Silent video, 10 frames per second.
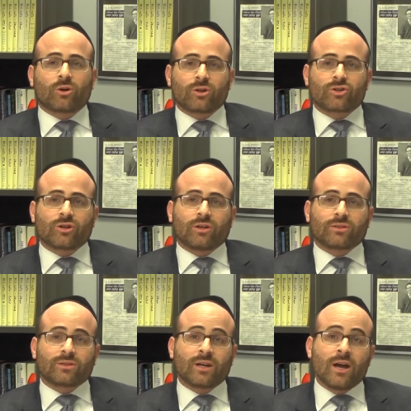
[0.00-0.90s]
George
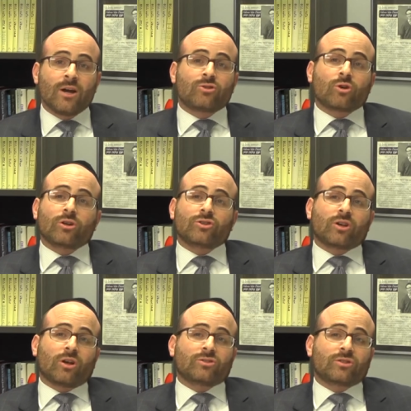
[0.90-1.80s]
Shultz. George
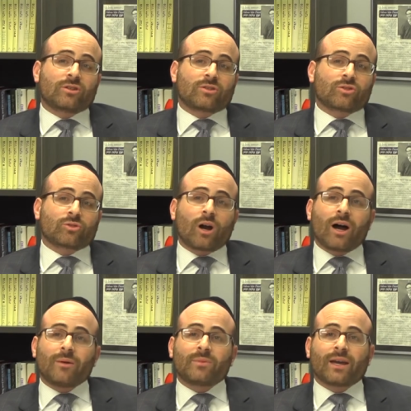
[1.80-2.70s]
Shultz
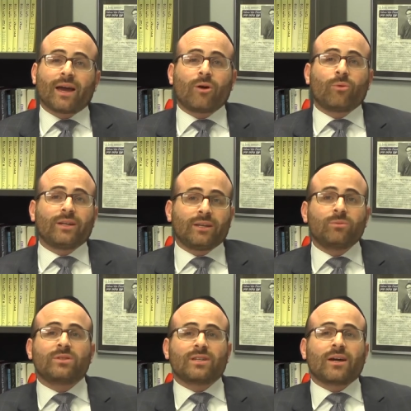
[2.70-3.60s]
described how when he
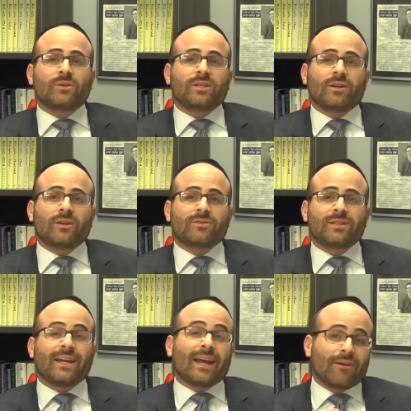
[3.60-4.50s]
was Secretary of State,